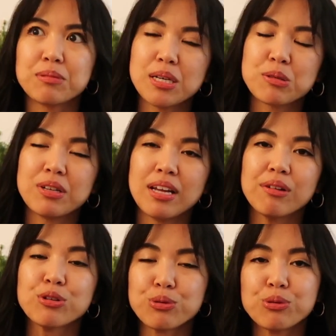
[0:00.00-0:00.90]
sometimes when I
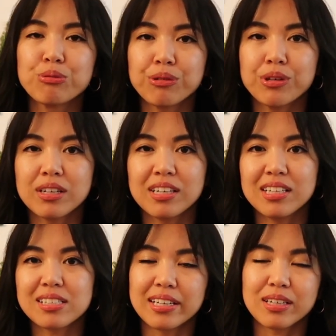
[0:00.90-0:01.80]
do reread it,
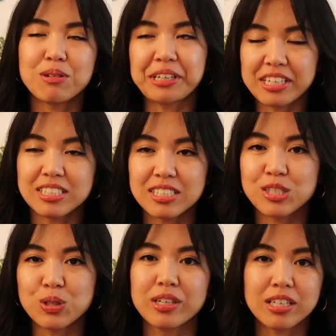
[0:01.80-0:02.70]
it's like, oh my god, this is
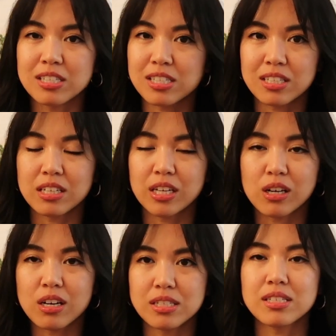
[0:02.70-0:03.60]
so inconse
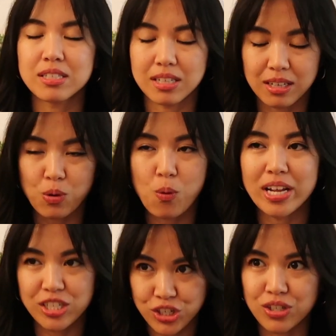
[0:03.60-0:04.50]

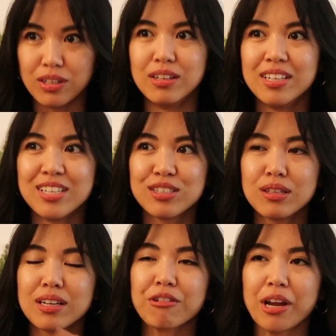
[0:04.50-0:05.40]
inconsequential to
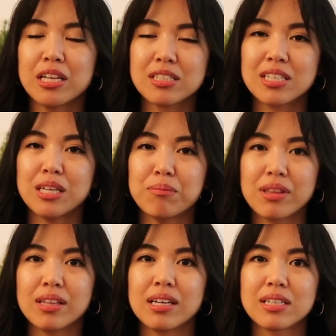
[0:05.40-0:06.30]
the grand scheme of
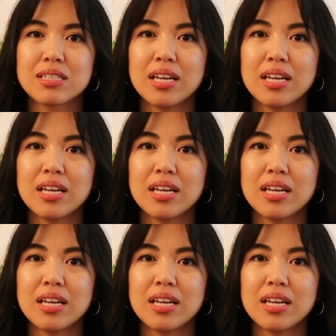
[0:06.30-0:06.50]
things.